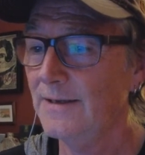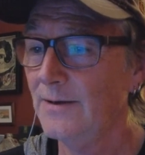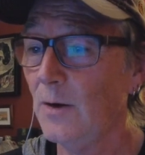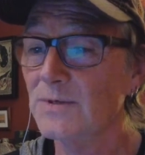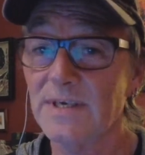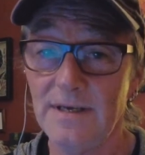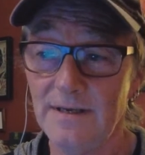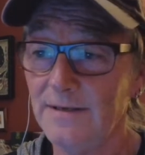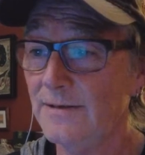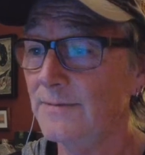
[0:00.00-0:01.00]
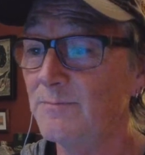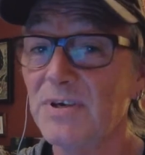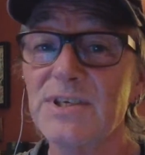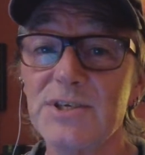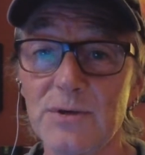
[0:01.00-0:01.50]
What was it?
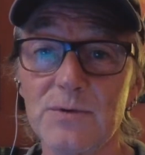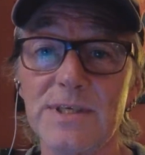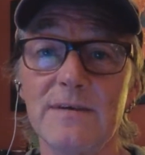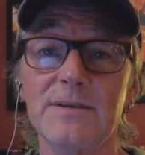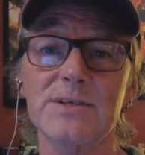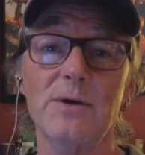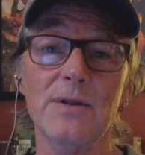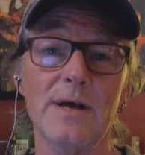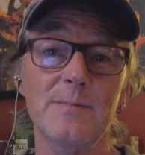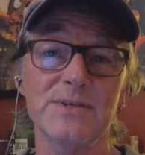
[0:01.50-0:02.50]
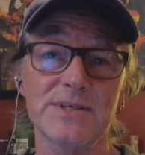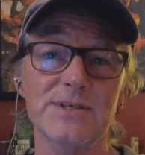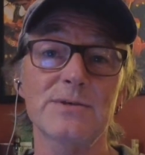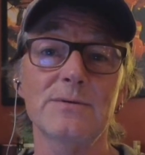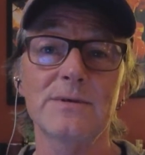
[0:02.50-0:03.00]
Positional save. Let's call that a
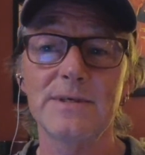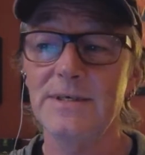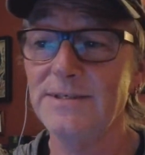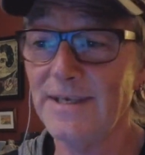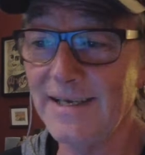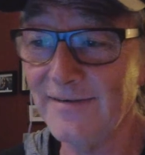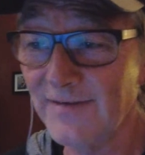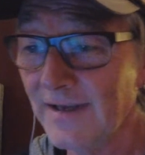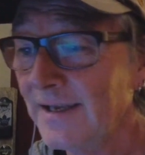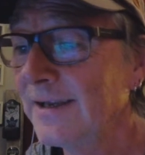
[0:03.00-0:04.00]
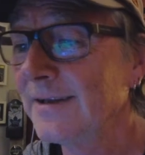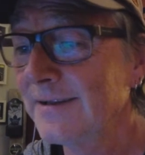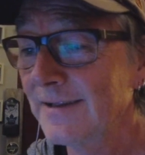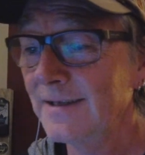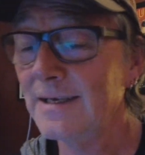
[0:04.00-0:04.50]
positional save.
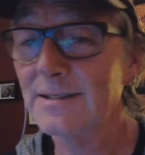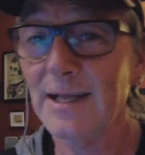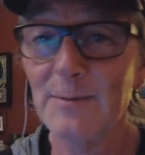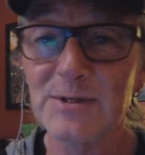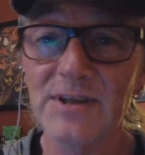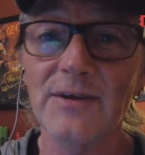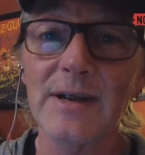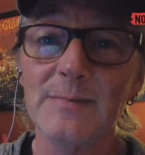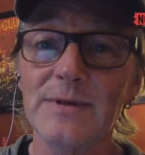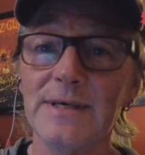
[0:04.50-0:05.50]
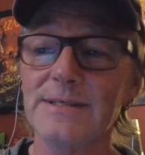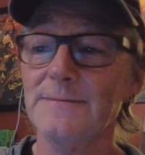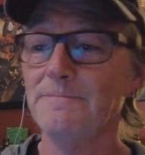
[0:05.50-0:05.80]
His leg was in the right place.